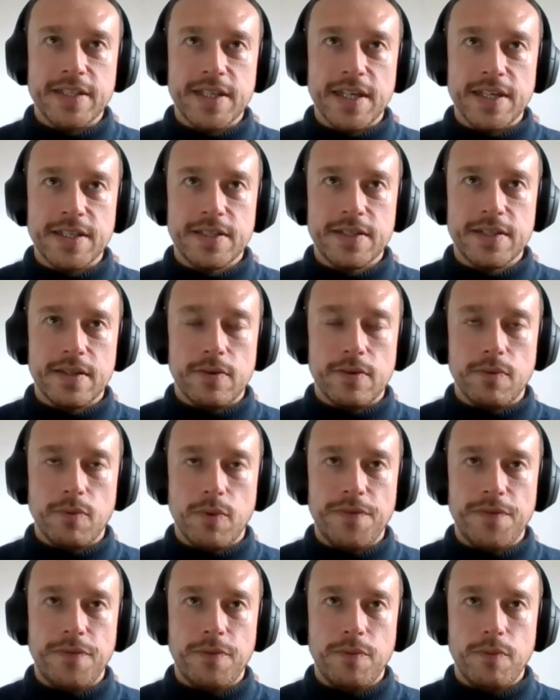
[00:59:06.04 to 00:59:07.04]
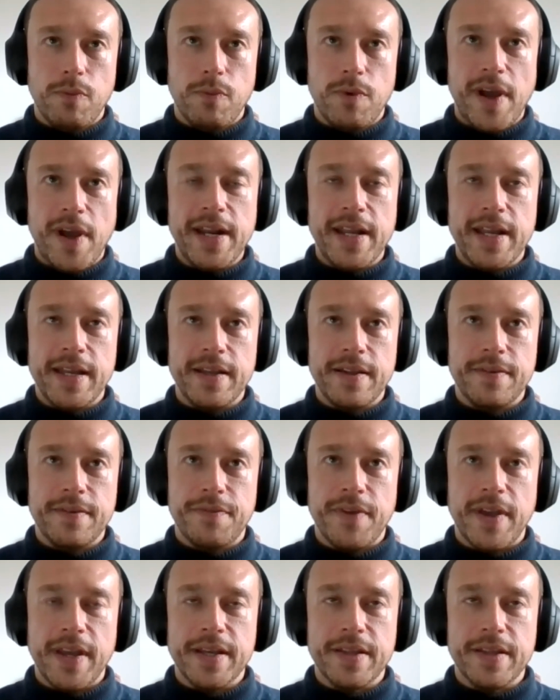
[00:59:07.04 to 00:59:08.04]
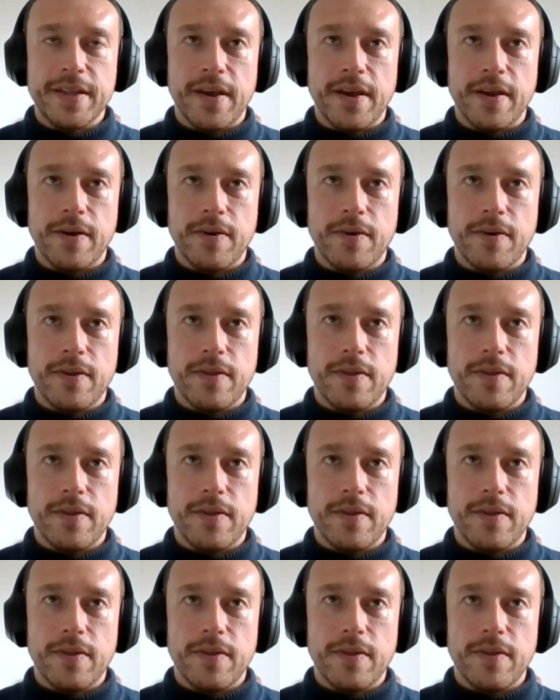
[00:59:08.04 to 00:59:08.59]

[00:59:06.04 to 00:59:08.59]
it's just with anything that